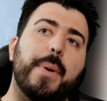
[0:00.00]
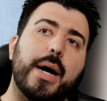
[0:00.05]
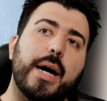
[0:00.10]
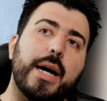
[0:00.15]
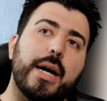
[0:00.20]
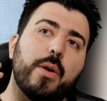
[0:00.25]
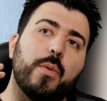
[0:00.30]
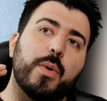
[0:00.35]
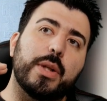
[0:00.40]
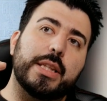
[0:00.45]

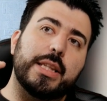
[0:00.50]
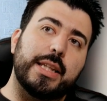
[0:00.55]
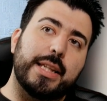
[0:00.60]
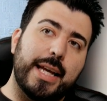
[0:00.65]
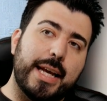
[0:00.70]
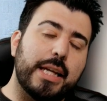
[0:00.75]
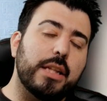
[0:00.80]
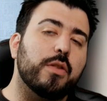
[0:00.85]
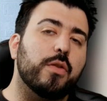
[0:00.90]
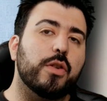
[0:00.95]
But with the
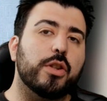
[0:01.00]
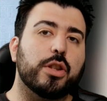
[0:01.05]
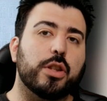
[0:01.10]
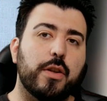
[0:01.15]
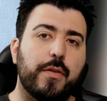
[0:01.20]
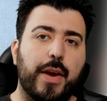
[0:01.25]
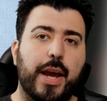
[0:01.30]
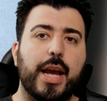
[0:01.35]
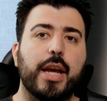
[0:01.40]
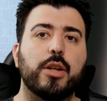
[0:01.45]
latest
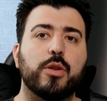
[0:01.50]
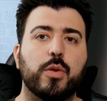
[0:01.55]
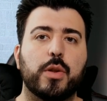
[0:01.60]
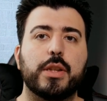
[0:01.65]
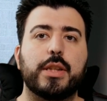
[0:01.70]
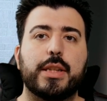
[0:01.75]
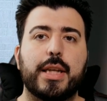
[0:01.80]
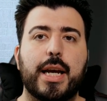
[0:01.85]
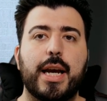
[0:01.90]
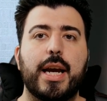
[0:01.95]
version of
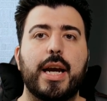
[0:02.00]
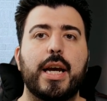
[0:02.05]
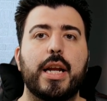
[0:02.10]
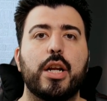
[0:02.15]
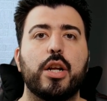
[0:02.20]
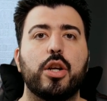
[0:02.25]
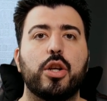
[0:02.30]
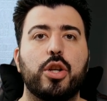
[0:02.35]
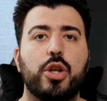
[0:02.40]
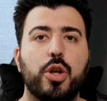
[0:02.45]
Android
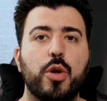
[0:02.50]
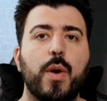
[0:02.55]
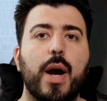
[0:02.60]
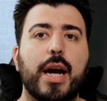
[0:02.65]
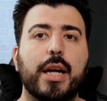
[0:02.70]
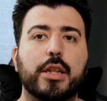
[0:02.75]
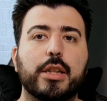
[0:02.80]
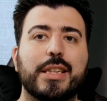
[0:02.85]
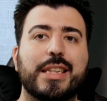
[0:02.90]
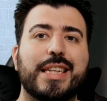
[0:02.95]
10, you
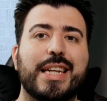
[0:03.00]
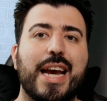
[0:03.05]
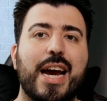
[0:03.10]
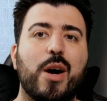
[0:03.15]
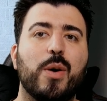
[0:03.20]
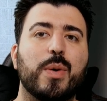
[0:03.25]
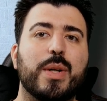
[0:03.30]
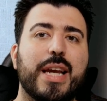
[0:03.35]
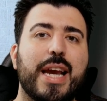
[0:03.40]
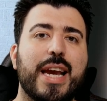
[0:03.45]
actually
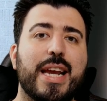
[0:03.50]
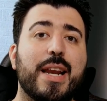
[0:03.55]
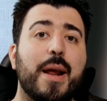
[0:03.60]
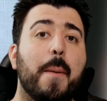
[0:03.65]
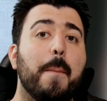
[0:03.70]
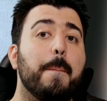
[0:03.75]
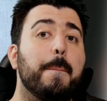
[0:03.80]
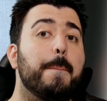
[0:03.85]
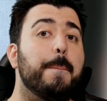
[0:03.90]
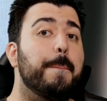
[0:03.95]
now gained
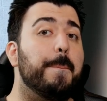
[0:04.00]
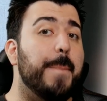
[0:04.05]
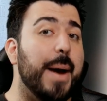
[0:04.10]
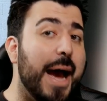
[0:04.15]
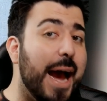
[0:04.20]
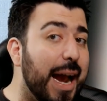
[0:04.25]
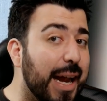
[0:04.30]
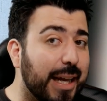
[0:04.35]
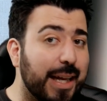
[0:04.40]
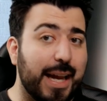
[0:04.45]

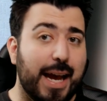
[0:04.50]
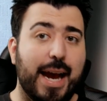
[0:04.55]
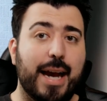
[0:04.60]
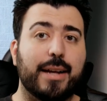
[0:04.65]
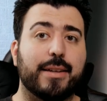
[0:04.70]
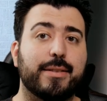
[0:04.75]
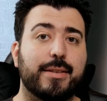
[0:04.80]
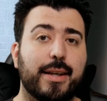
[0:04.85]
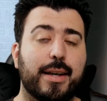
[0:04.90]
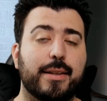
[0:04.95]
back
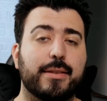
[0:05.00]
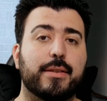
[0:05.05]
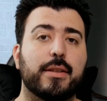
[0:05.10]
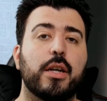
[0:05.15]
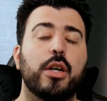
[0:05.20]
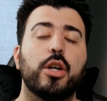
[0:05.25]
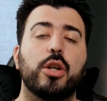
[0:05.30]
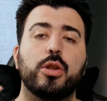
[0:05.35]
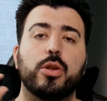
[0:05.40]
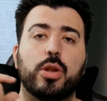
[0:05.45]
access
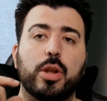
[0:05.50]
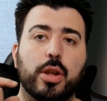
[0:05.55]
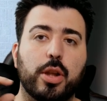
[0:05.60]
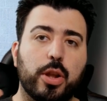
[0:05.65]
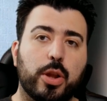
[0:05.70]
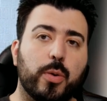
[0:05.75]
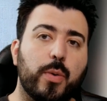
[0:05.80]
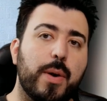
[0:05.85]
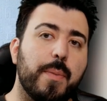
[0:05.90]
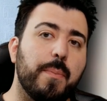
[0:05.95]
to the
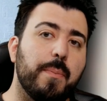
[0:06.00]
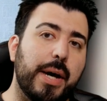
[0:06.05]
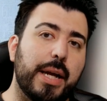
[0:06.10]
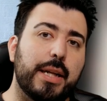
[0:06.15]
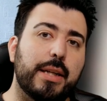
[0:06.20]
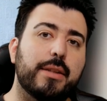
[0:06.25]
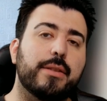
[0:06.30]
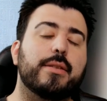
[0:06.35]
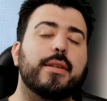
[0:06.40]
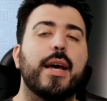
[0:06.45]
three
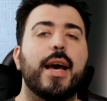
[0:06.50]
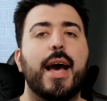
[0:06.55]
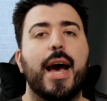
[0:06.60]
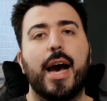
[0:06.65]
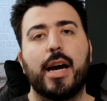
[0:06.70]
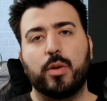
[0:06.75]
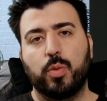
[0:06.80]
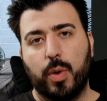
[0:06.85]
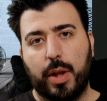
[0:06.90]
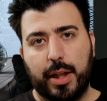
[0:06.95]
buttons
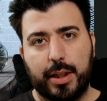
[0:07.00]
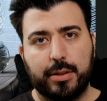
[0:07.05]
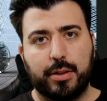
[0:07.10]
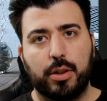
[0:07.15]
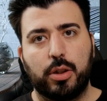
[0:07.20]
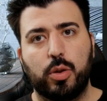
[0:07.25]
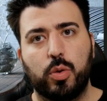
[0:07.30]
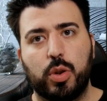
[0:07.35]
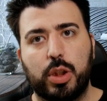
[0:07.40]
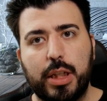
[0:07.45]
as well as
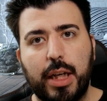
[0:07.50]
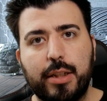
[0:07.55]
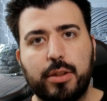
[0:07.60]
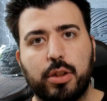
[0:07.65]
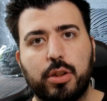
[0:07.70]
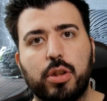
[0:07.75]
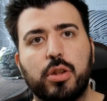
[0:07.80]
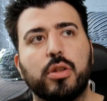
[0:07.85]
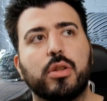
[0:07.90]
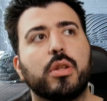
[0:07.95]
the new
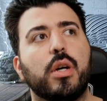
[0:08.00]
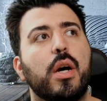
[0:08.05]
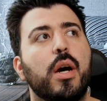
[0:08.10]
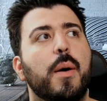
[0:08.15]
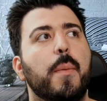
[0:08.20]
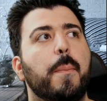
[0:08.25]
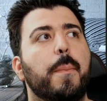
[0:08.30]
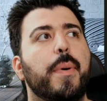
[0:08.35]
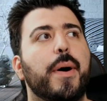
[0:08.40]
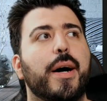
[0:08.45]
gestures.
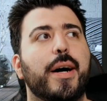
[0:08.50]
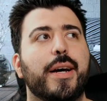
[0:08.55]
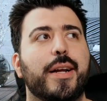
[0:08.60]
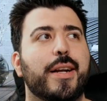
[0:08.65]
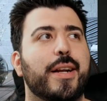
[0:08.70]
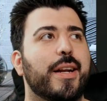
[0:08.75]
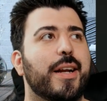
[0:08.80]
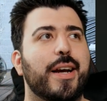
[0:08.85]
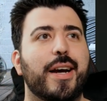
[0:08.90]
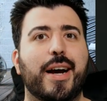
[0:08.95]

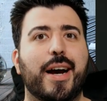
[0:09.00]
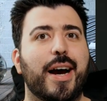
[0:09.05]
But